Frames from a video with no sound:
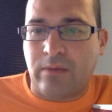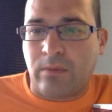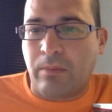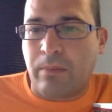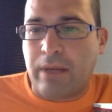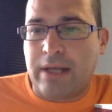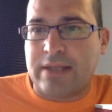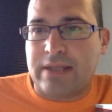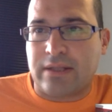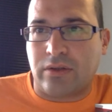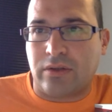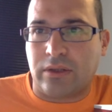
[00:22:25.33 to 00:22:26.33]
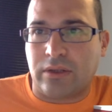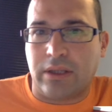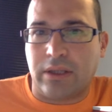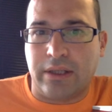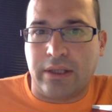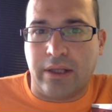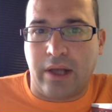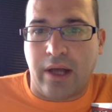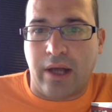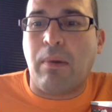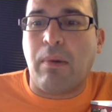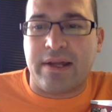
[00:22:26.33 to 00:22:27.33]
would makes it totally
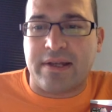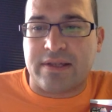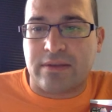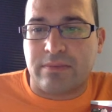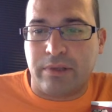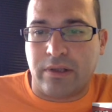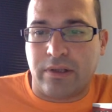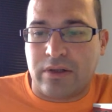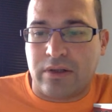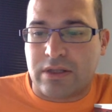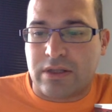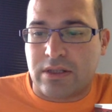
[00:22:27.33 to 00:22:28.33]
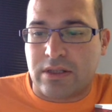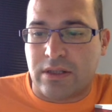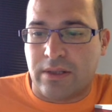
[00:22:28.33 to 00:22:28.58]
unbiased, because